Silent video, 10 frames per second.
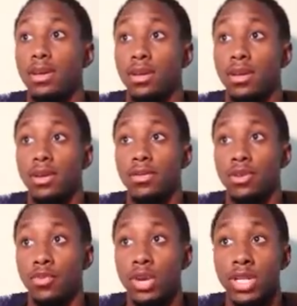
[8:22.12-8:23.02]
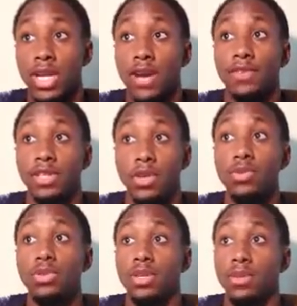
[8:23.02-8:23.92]
You know, we could definitely
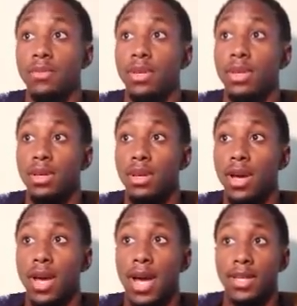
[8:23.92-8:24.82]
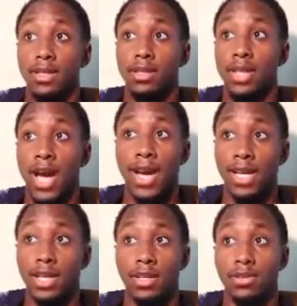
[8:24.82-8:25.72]
use him as a tight
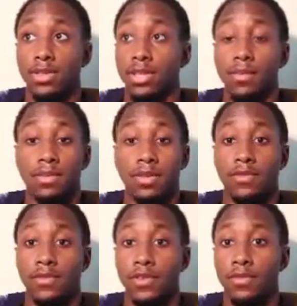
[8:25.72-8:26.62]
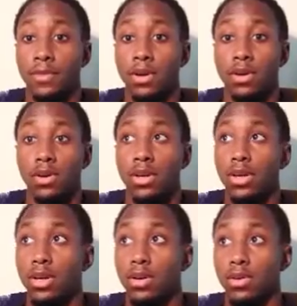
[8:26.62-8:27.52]
end or something for football,
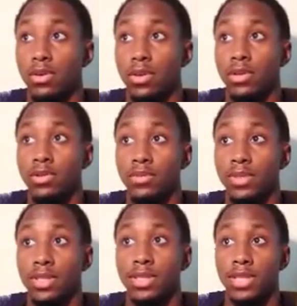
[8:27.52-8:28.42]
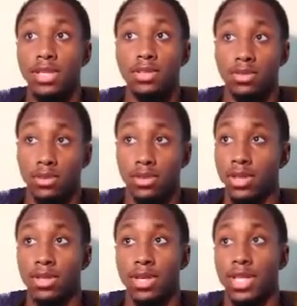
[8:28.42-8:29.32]
or use him as a center or
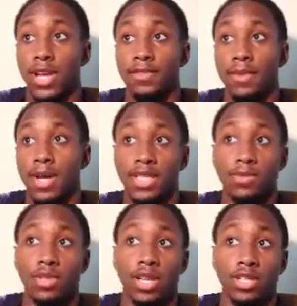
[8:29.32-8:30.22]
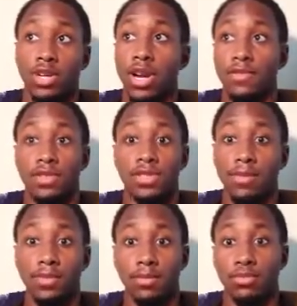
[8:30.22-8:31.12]
something like that for basketball. Like try for
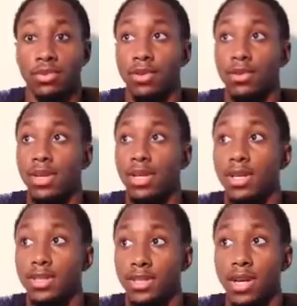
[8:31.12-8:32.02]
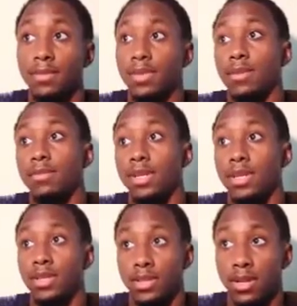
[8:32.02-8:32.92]
something, bro something
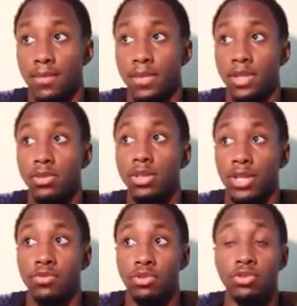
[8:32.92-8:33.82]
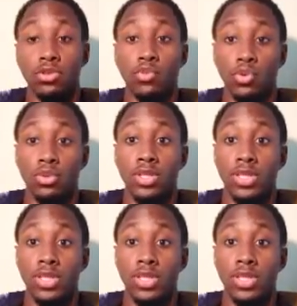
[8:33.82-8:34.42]
because you know I mean you look like you can do some real